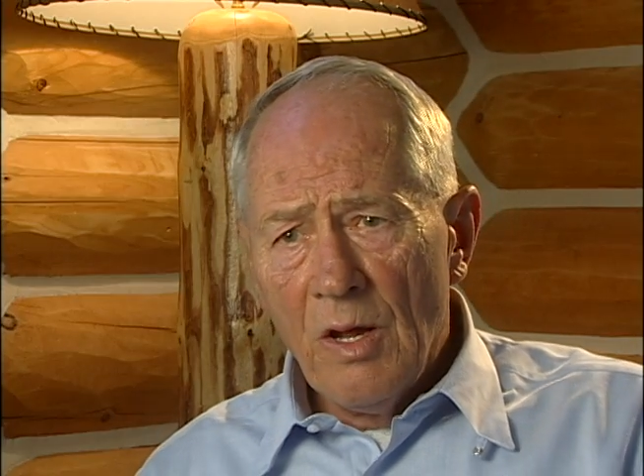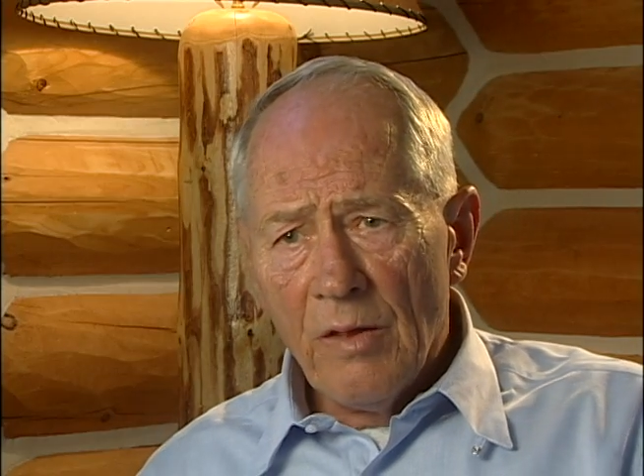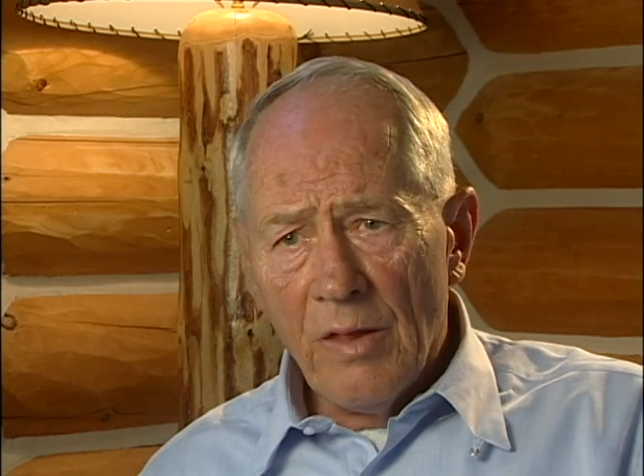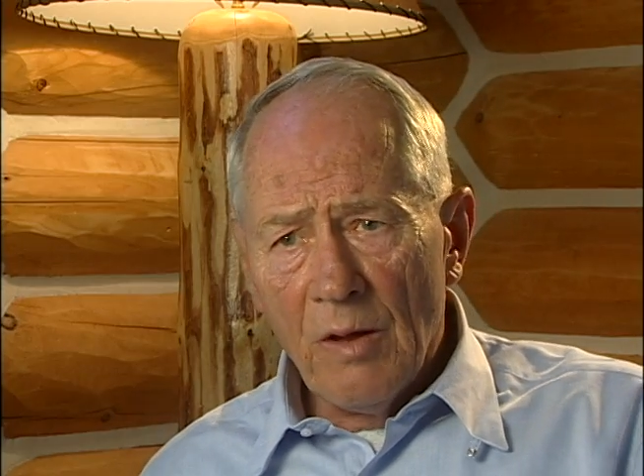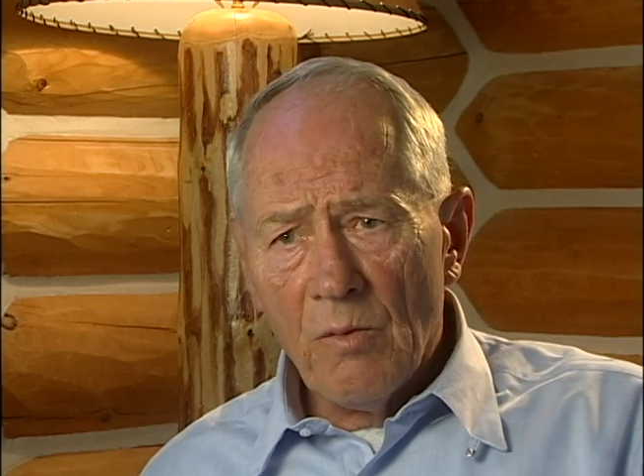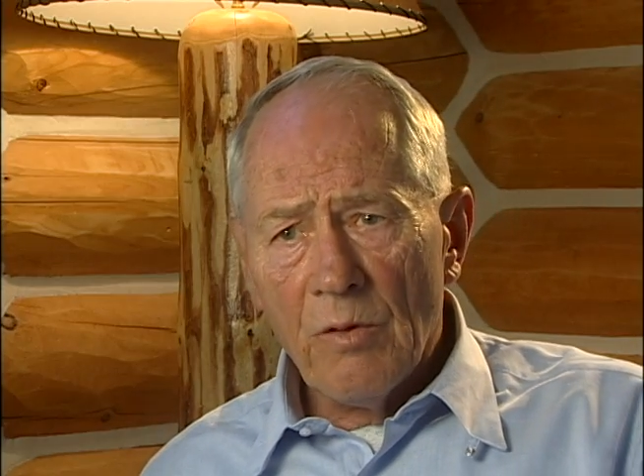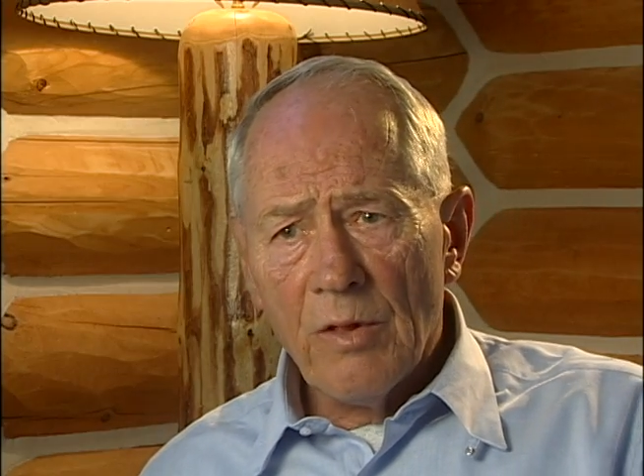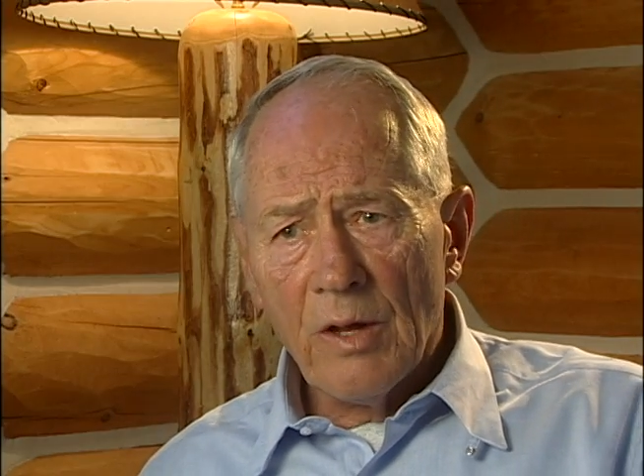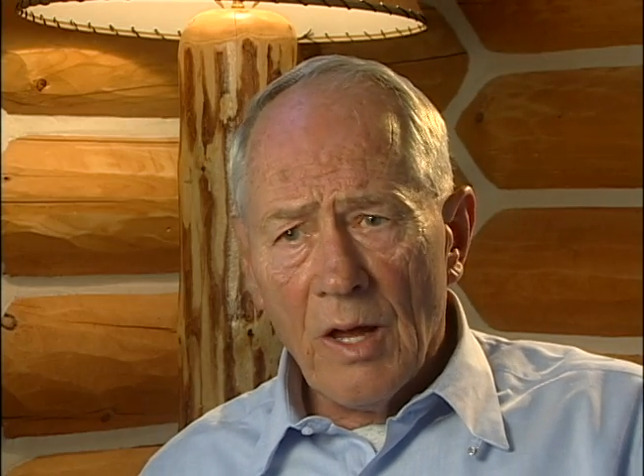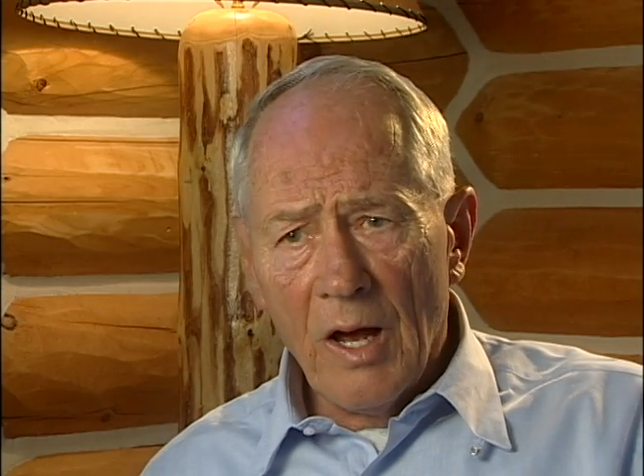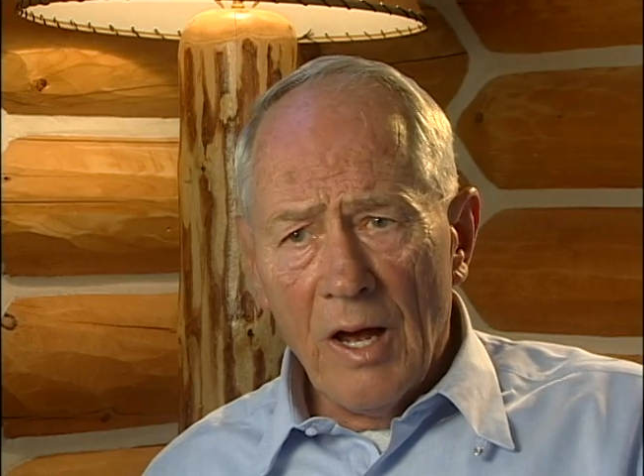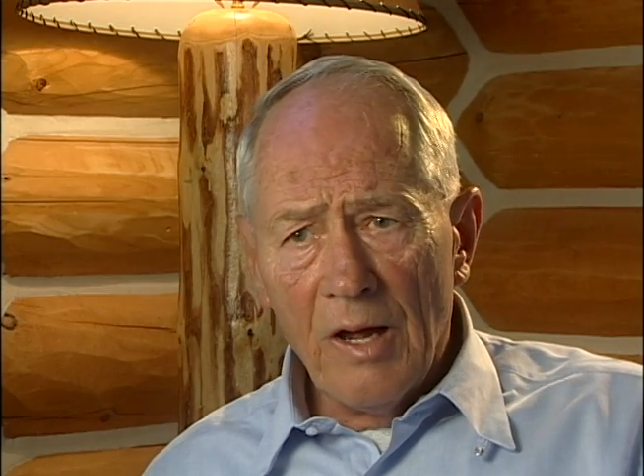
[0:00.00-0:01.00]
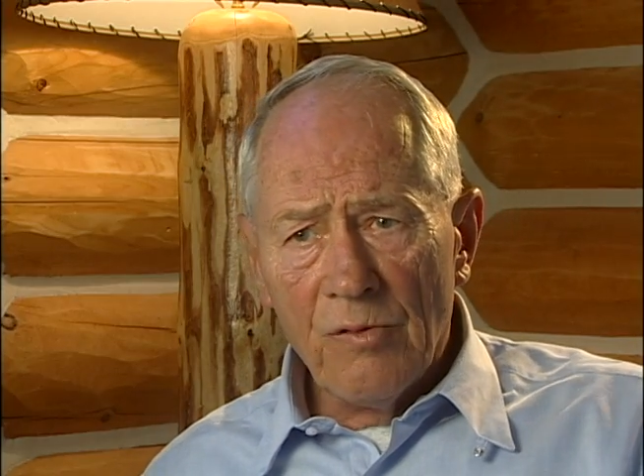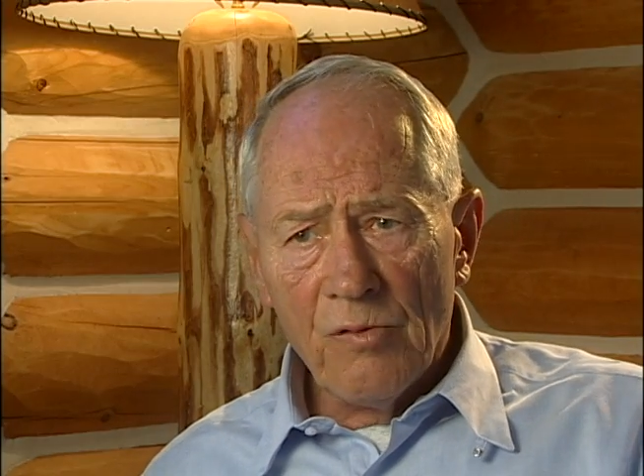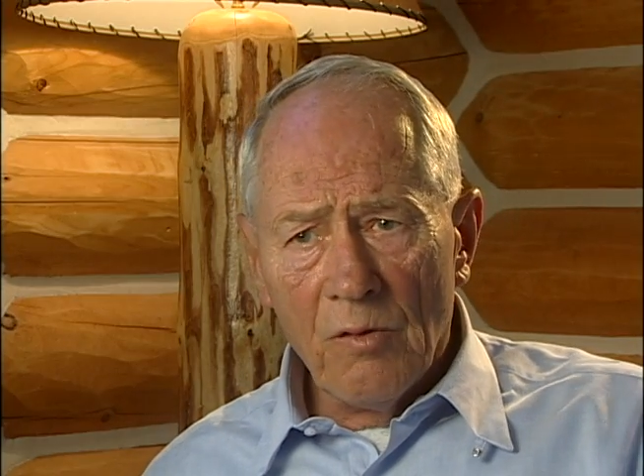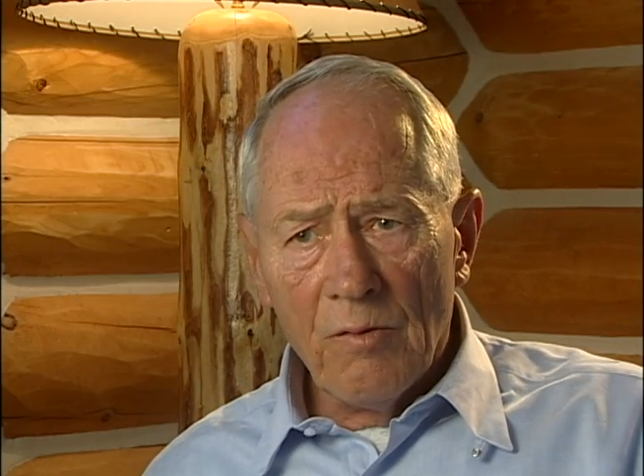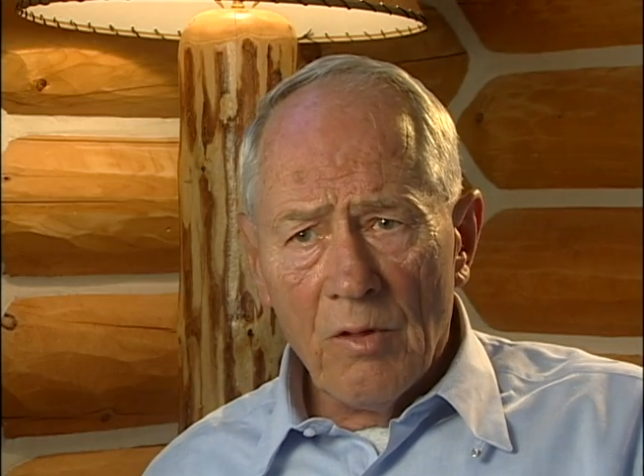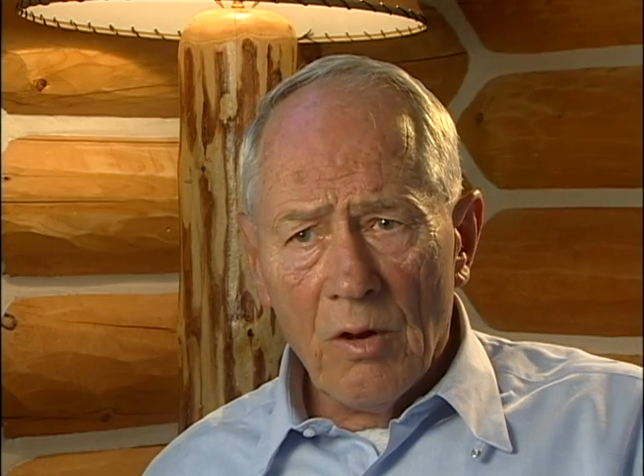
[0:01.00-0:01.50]
They were the guides
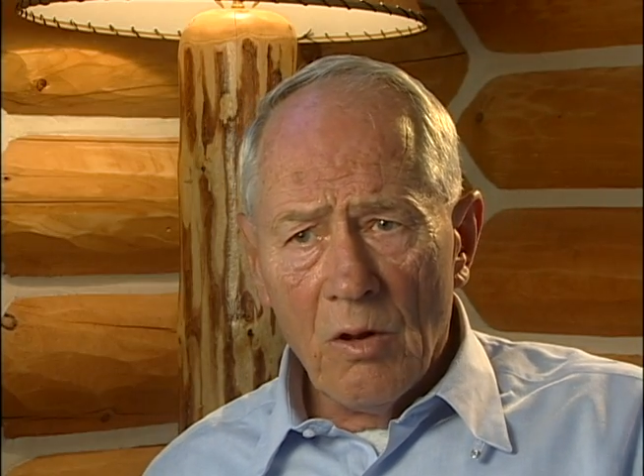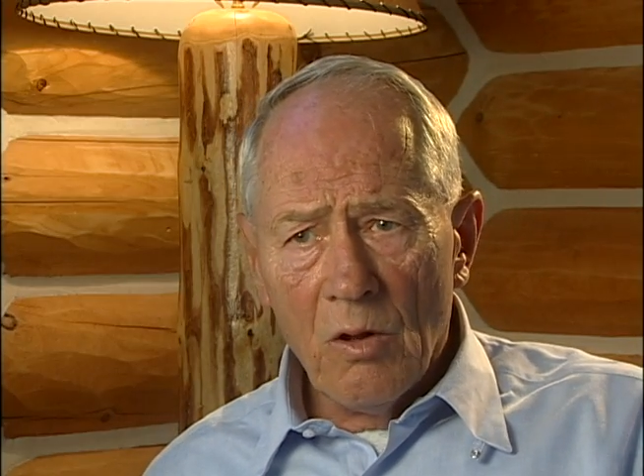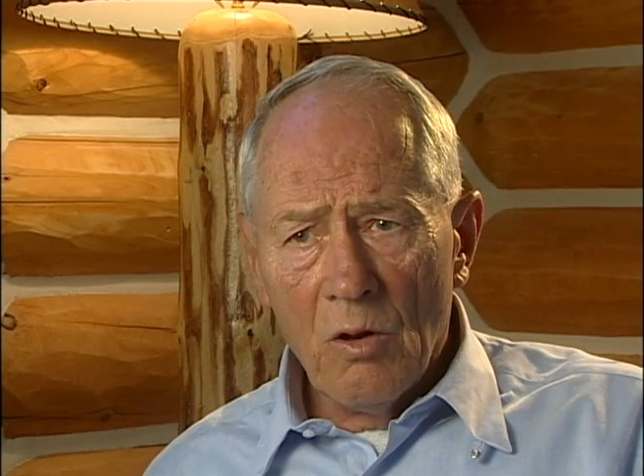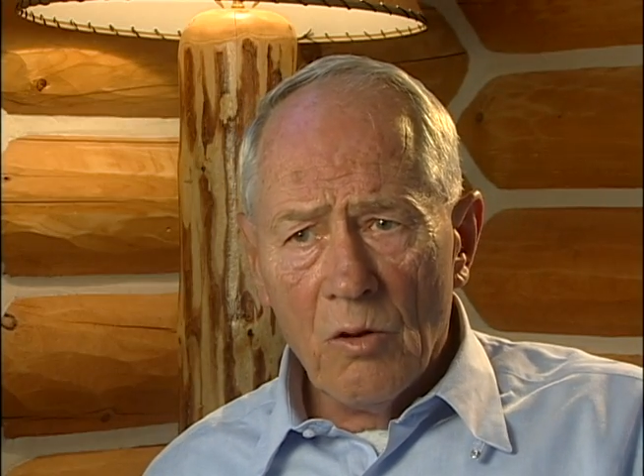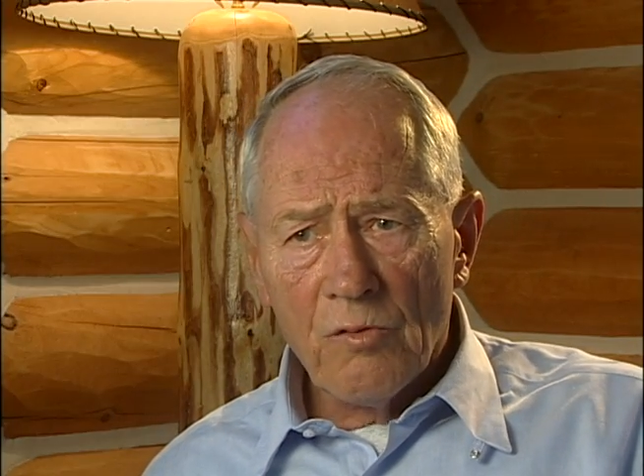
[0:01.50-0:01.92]
over the Lolo